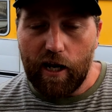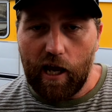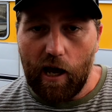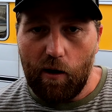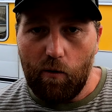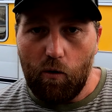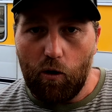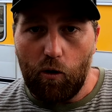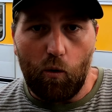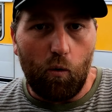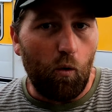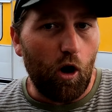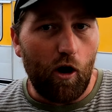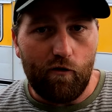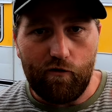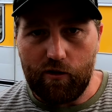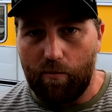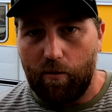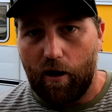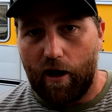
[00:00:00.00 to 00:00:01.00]
to go on all
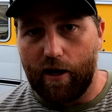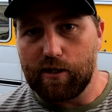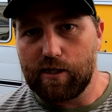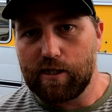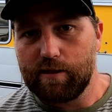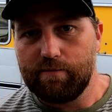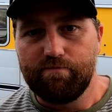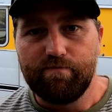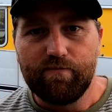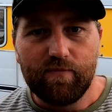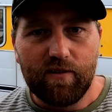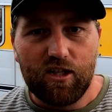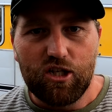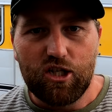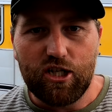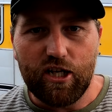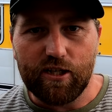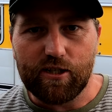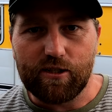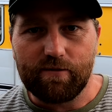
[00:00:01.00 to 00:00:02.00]
over the place.
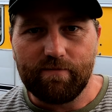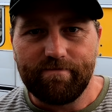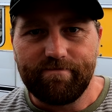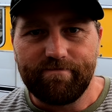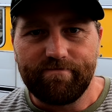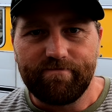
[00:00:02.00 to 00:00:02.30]
Cheers.